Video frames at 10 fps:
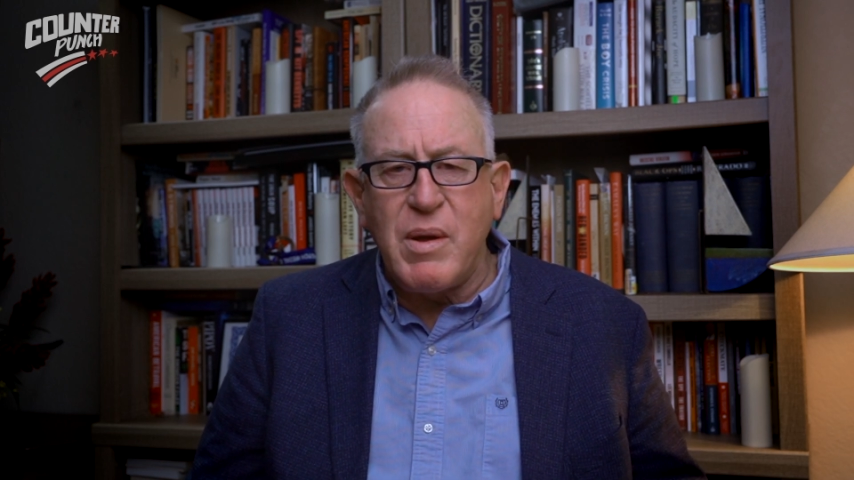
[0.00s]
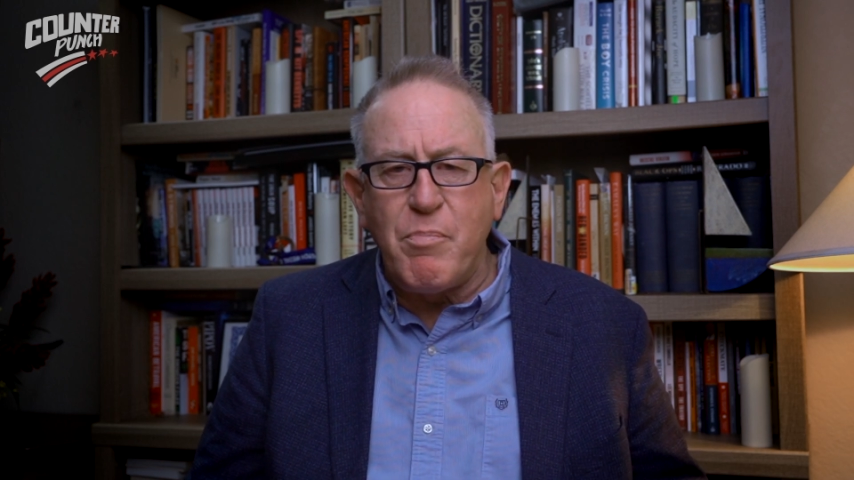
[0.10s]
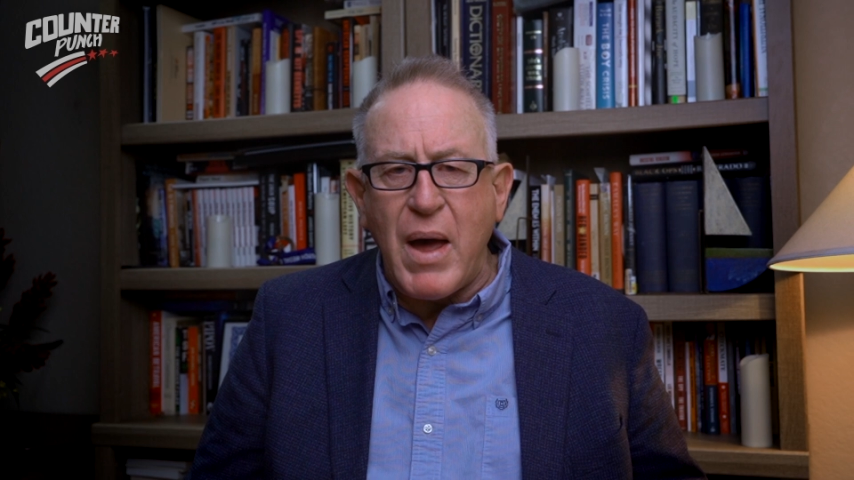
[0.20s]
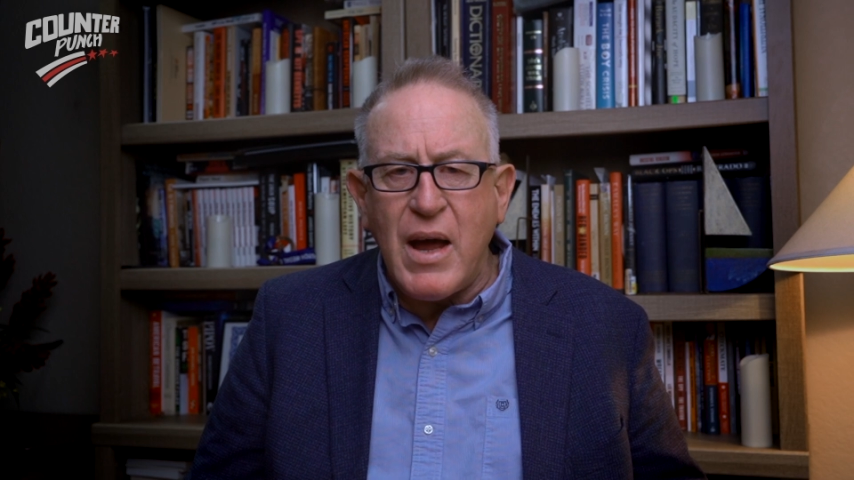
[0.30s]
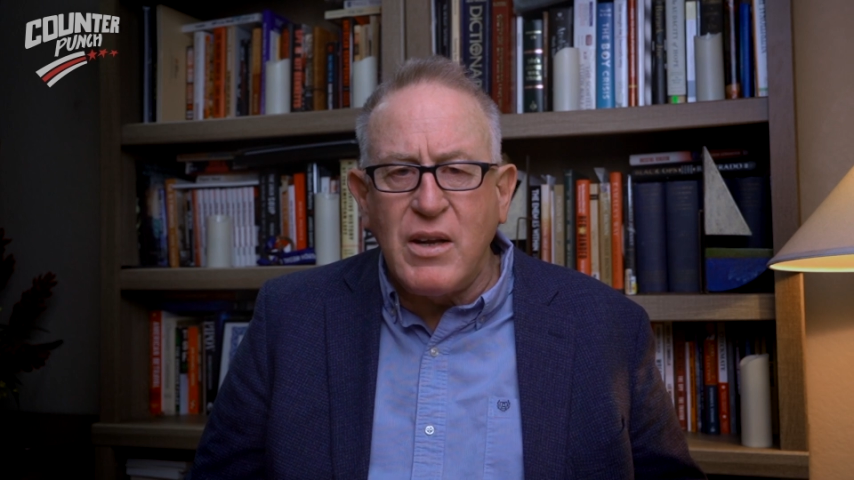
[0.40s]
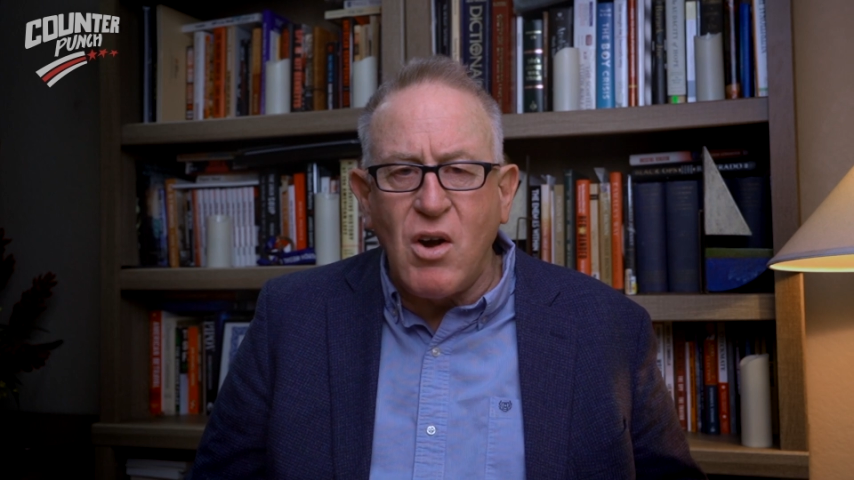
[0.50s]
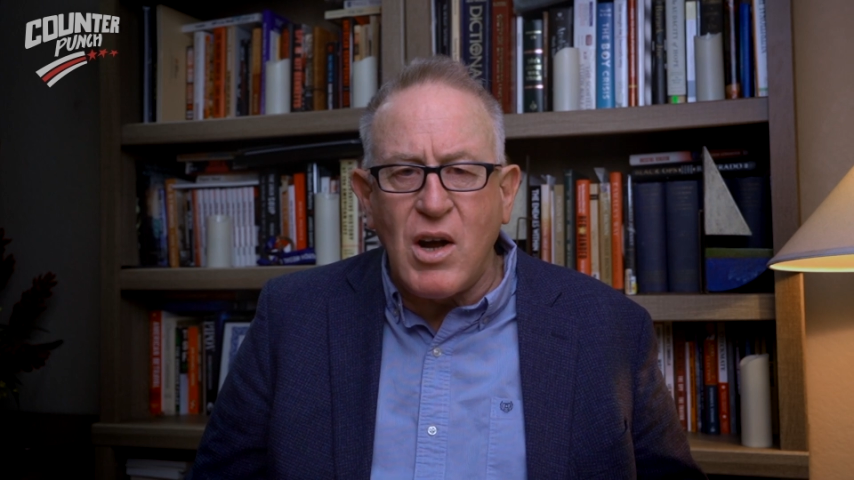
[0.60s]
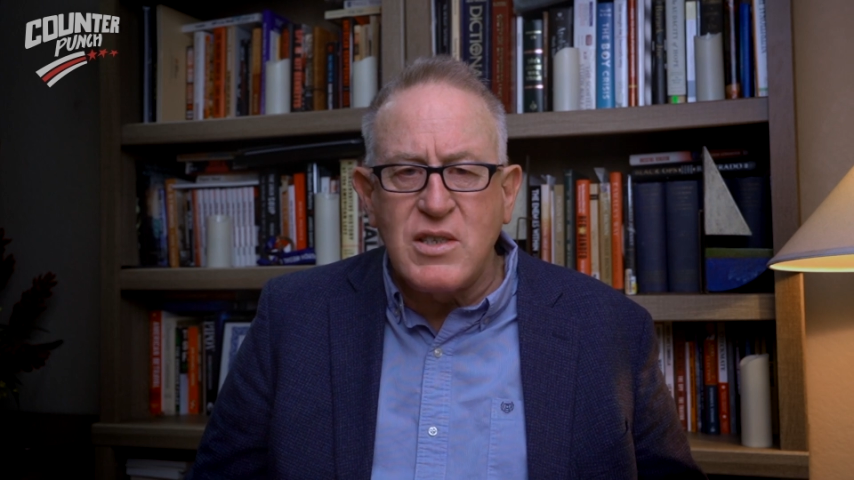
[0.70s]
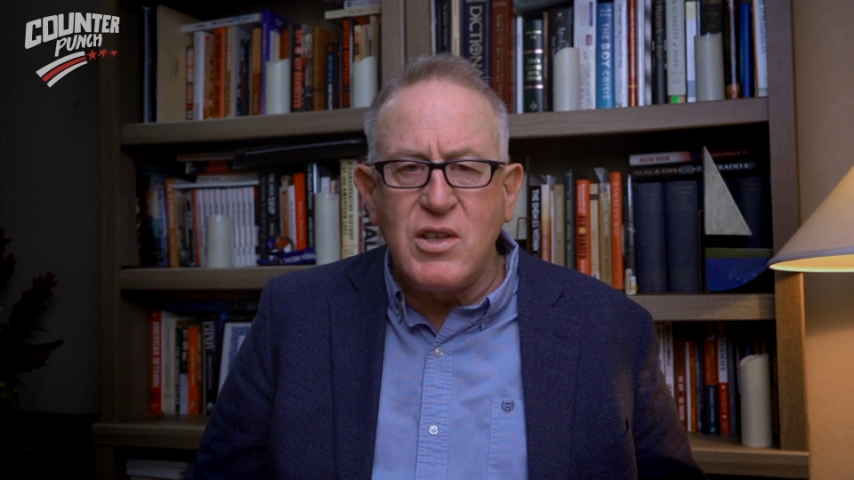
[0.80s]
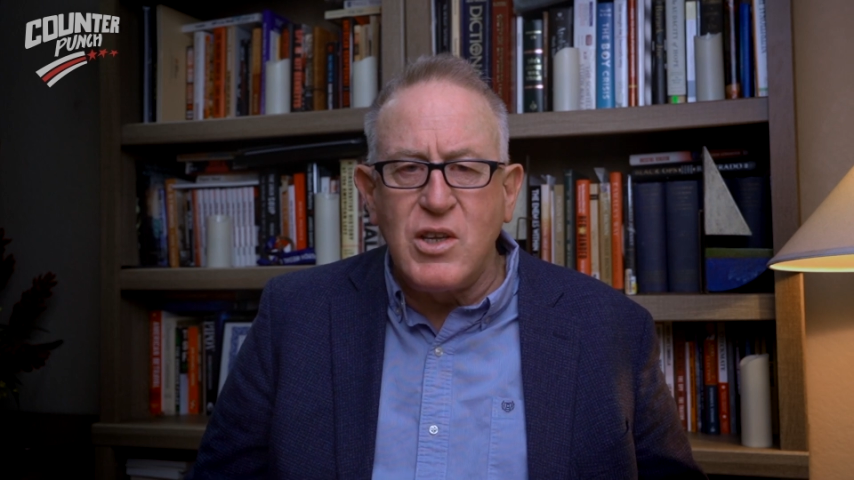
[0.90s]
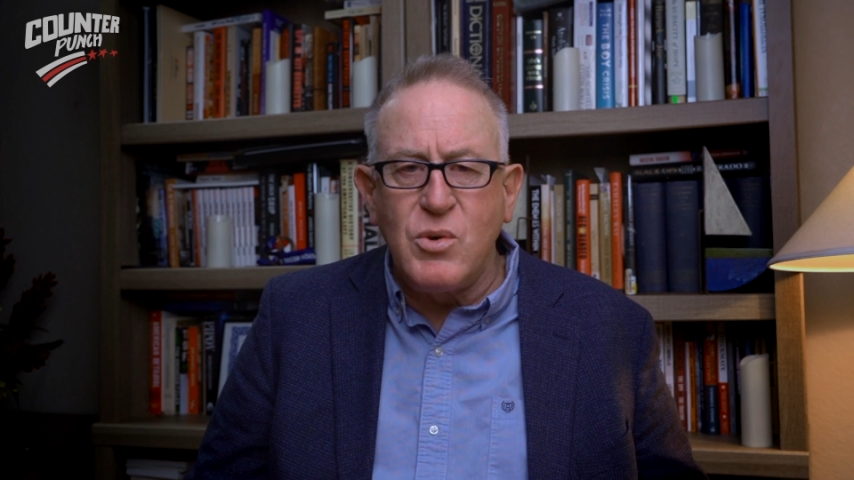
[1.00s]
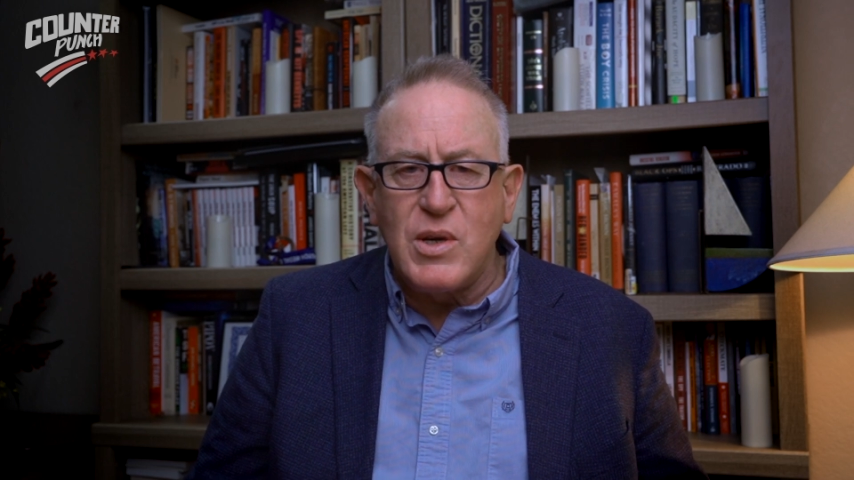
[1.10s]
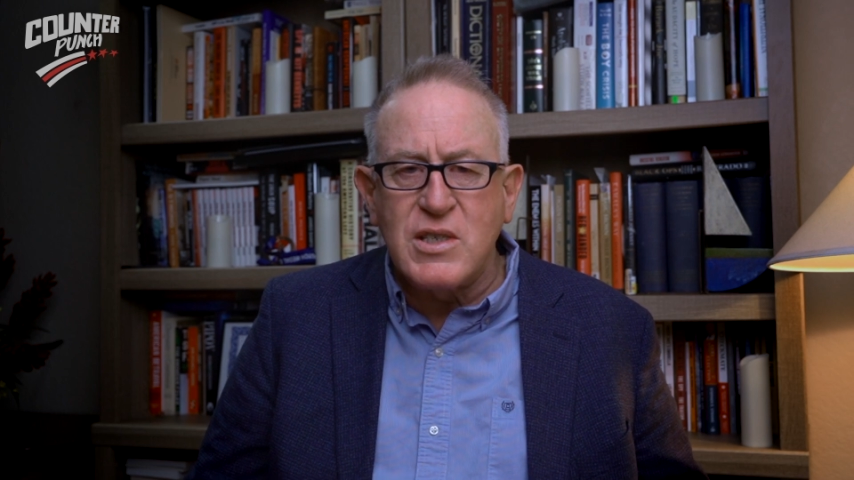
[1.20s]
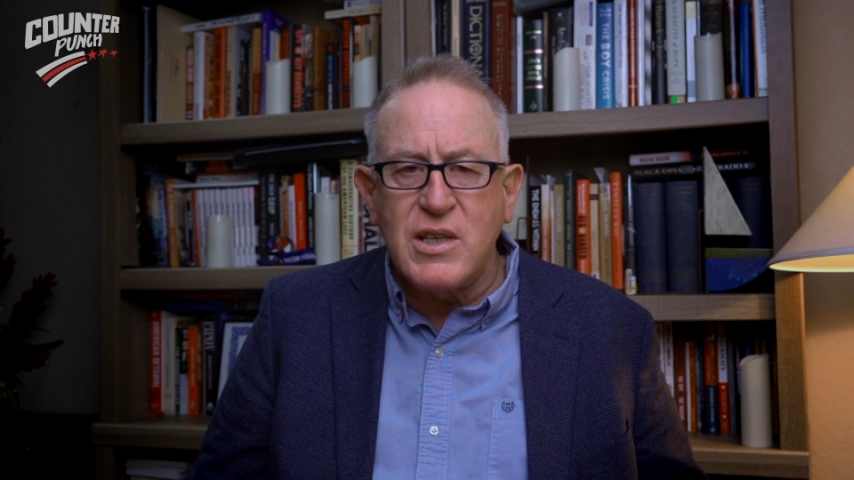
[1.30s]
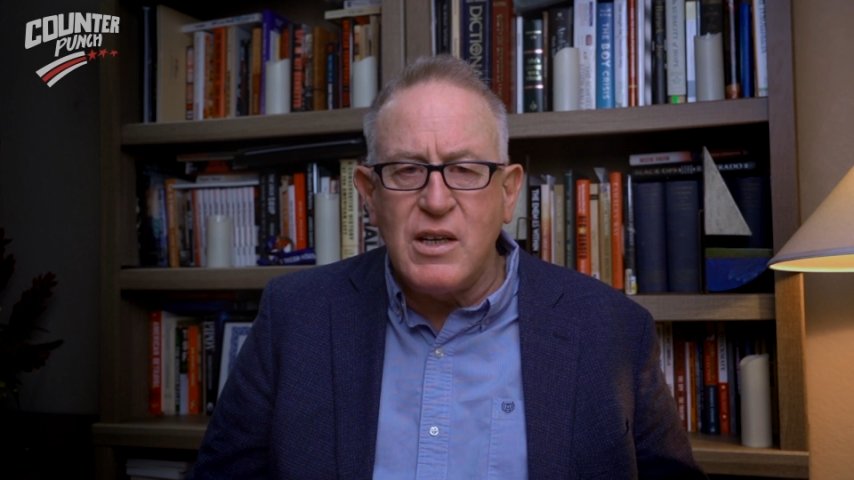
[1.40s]
bad guys in the
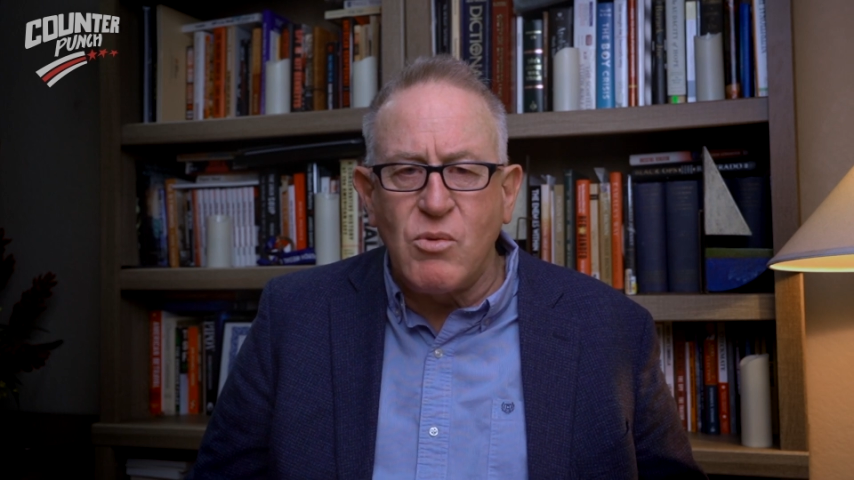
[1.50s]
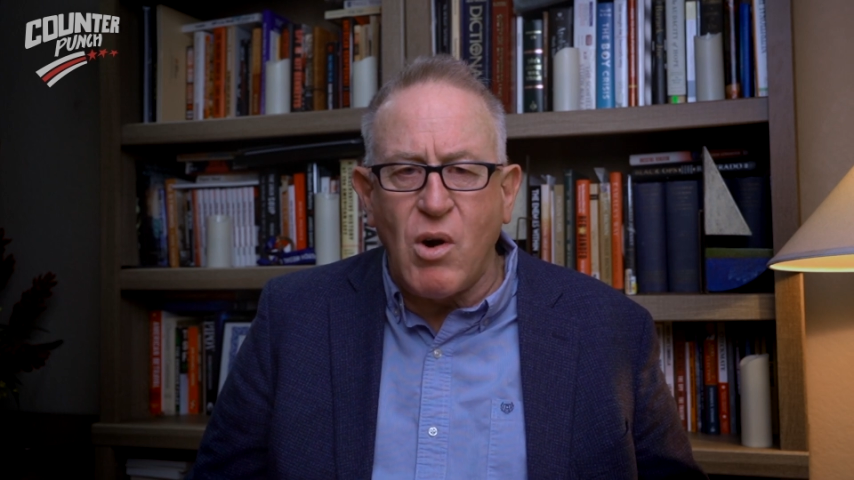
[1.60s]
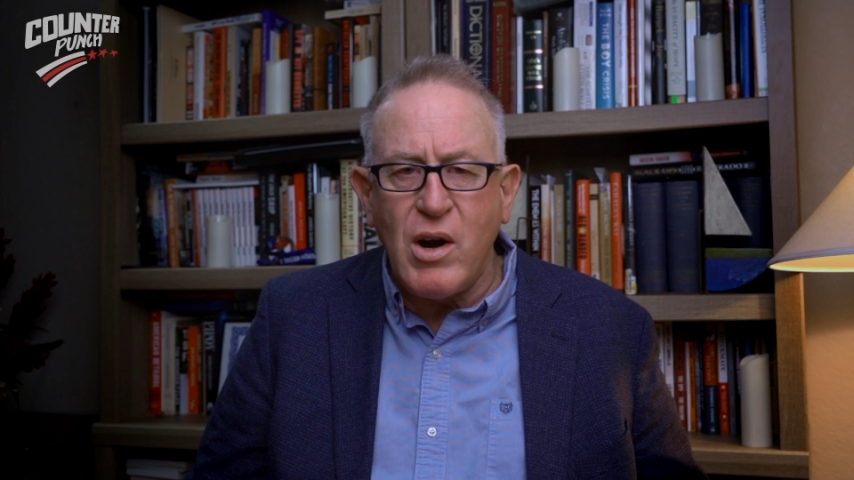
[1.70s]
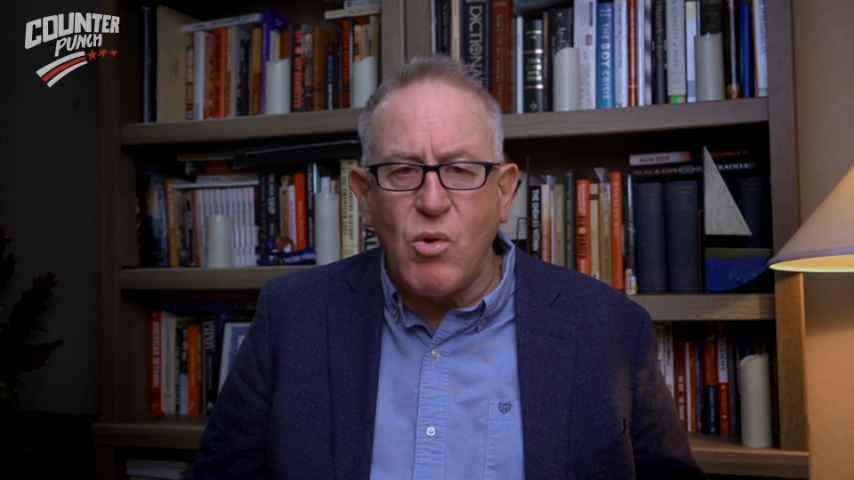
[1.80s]
US Senate, right?